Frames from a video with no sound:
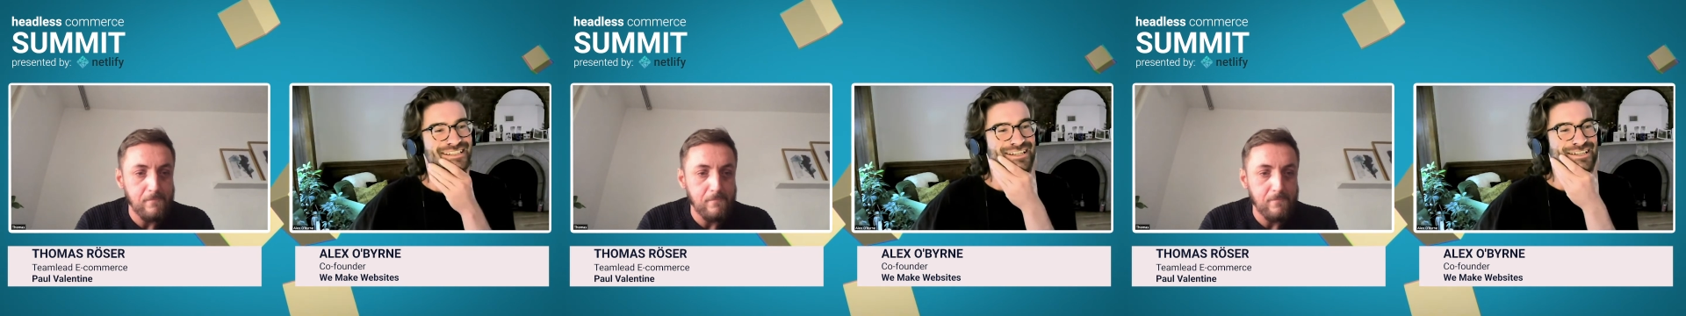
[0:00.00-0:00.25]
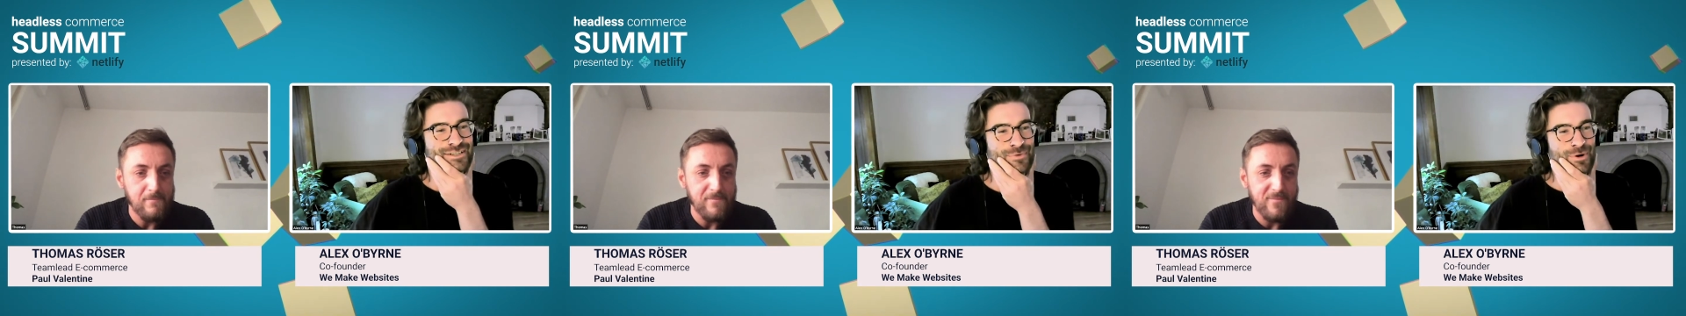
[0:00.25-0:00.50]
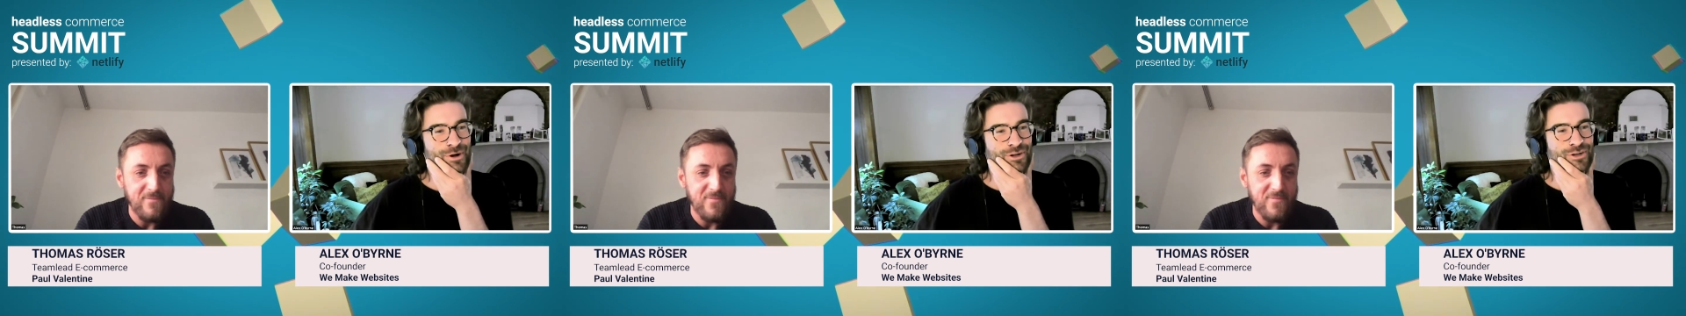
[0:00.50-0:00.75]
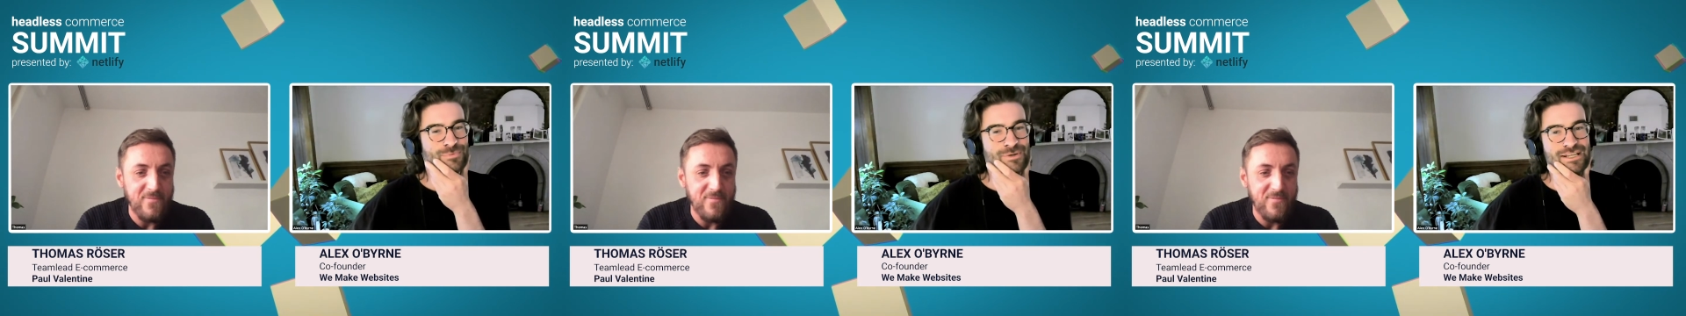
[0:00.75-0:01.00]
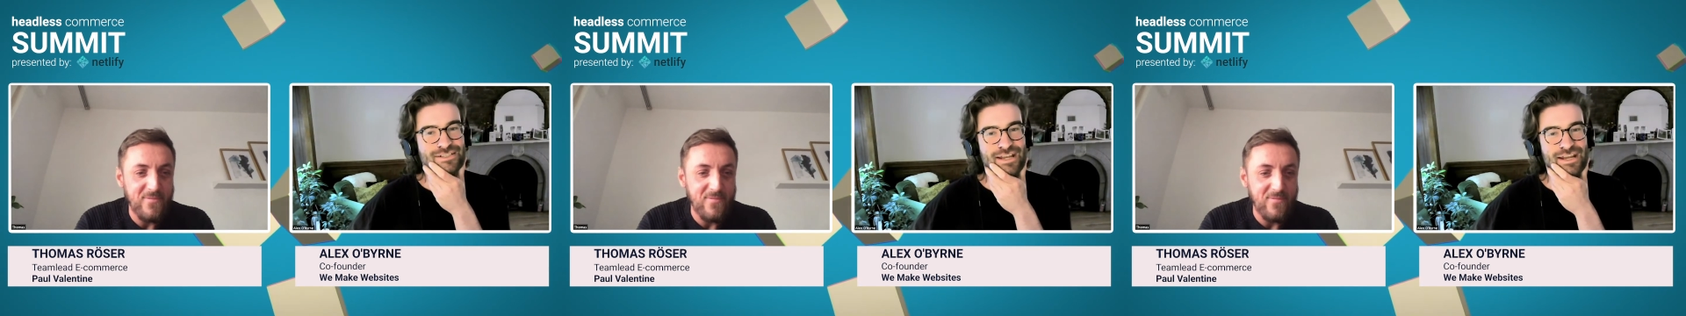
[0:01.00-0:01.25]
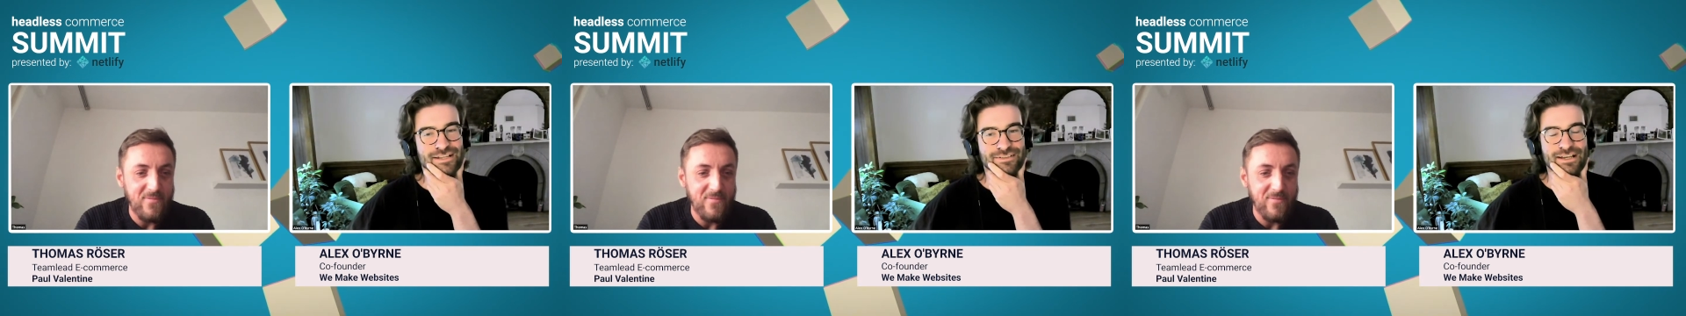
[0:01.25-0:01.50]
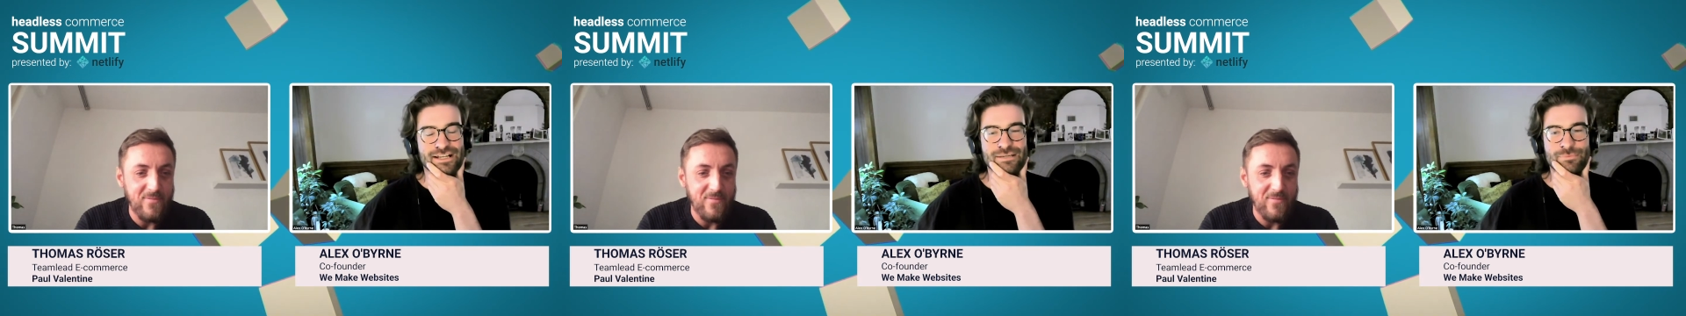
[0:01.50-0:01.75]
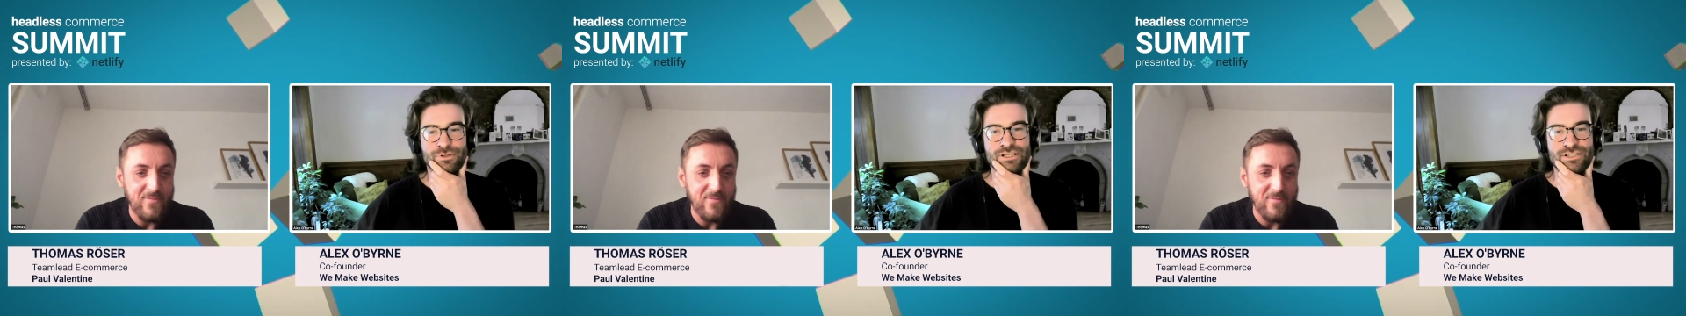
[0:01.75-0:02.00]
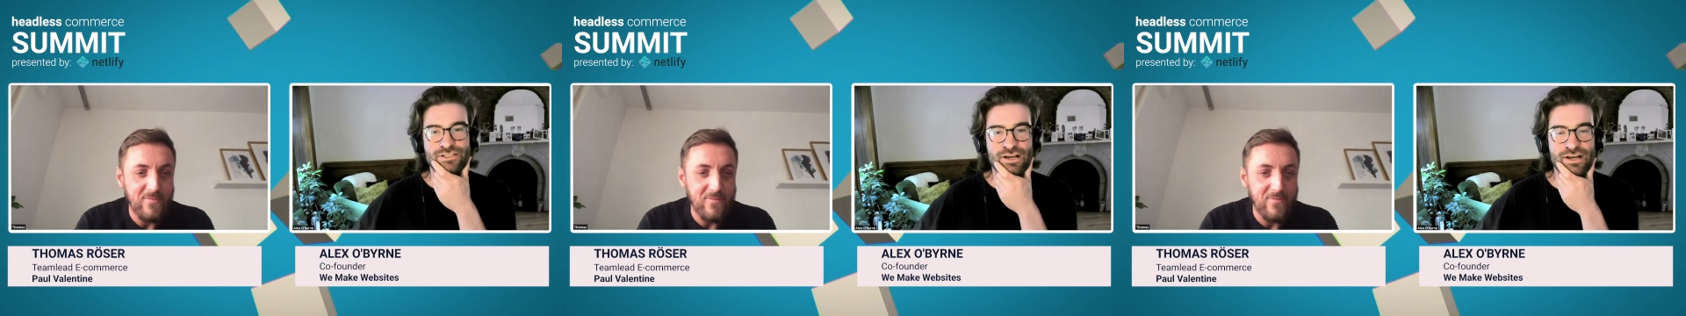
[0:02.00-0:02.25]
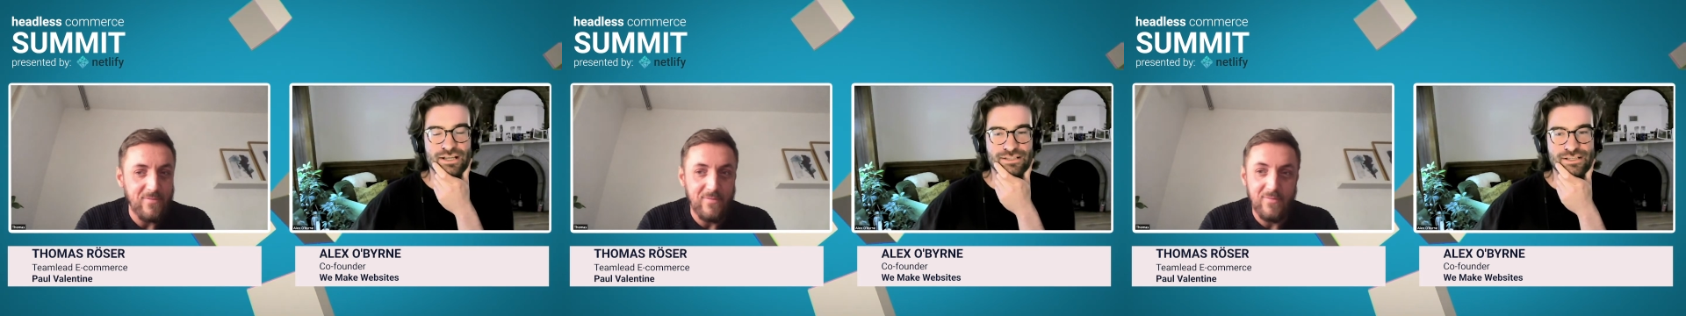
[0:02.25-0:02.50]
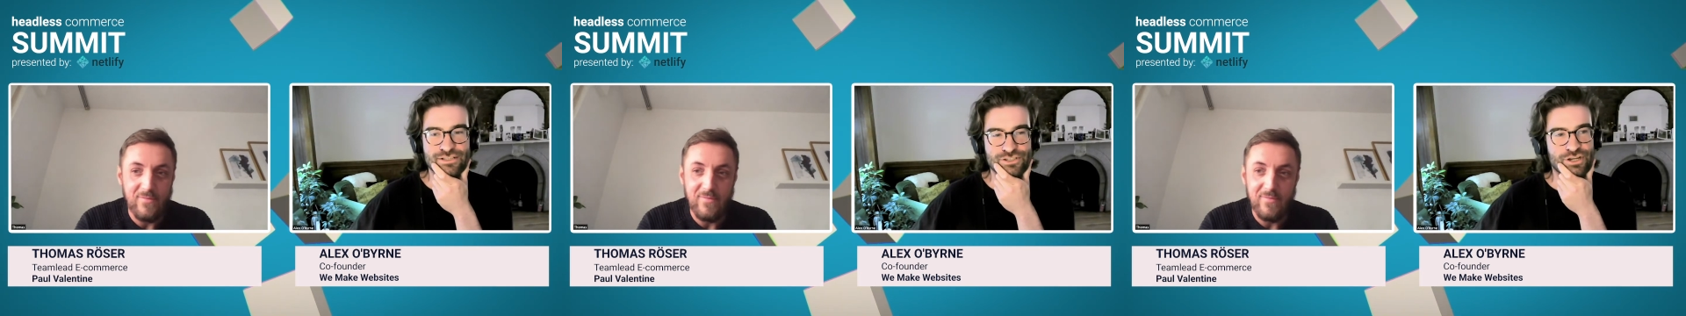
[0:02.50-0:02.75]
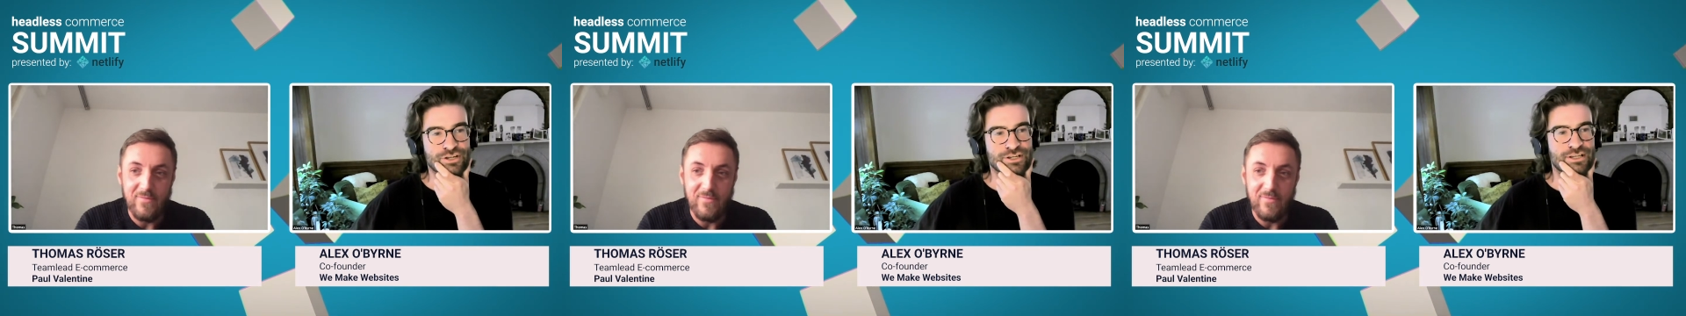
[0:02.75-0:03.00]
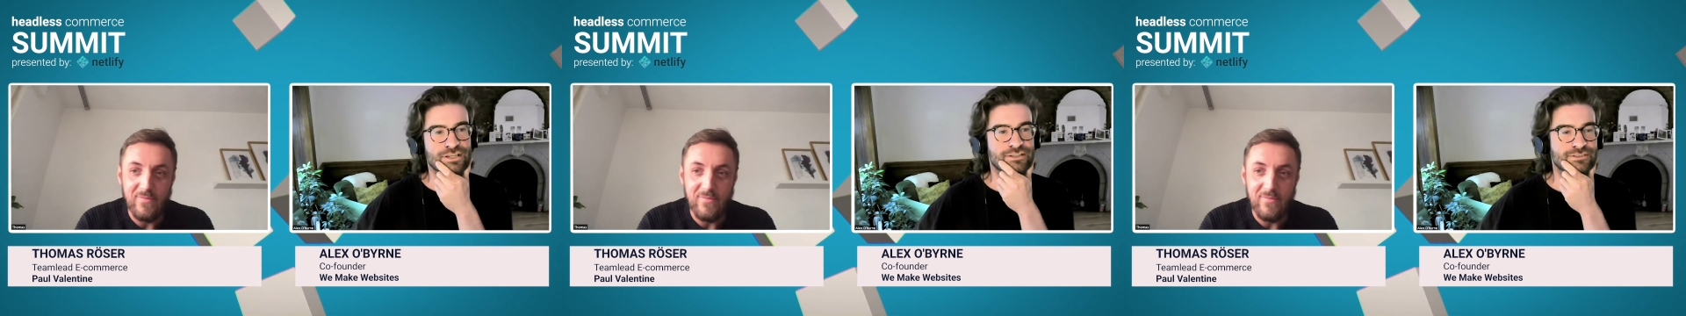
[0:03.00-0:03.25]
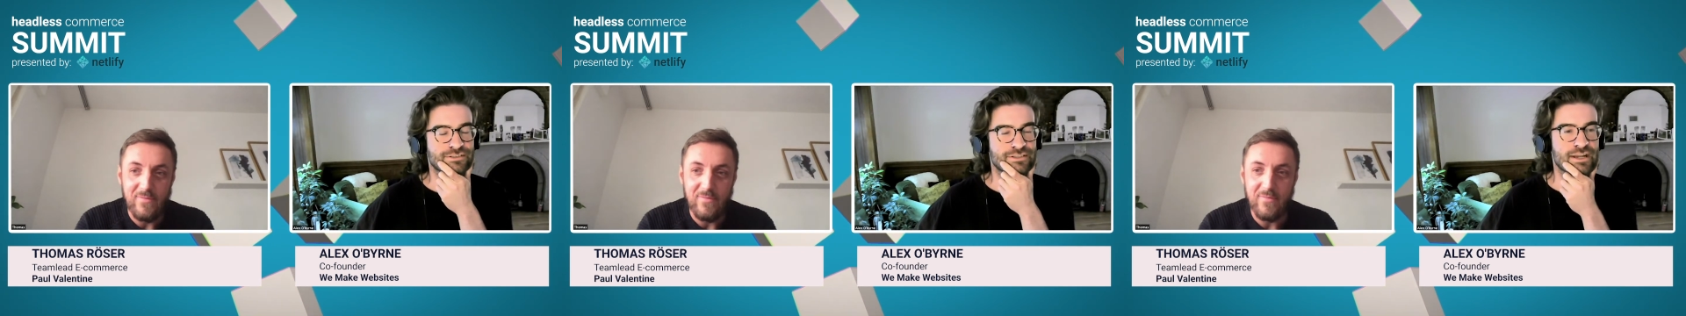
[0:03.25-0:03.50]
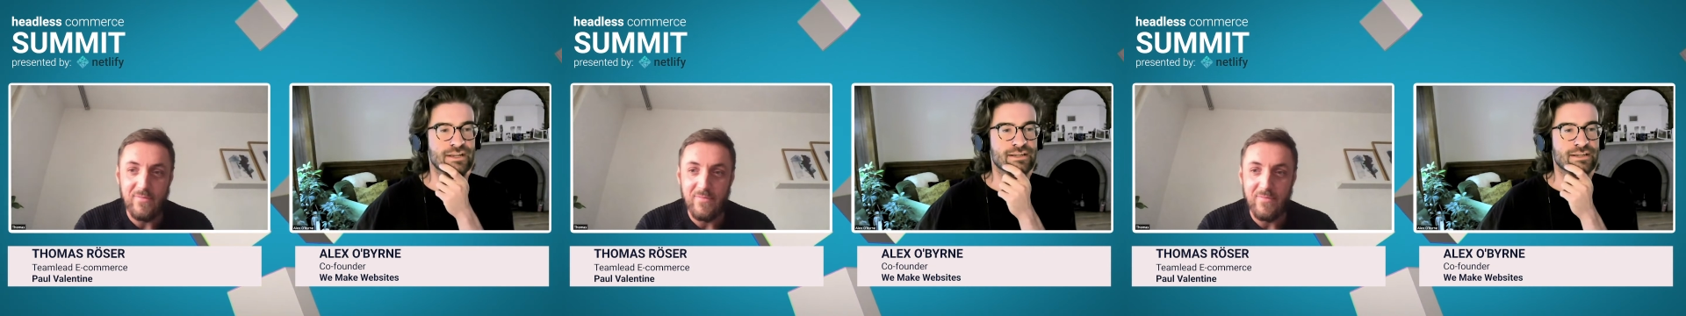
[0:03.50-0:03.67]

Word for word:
Speaker 1: so, what could we say to anybody starting this journey today?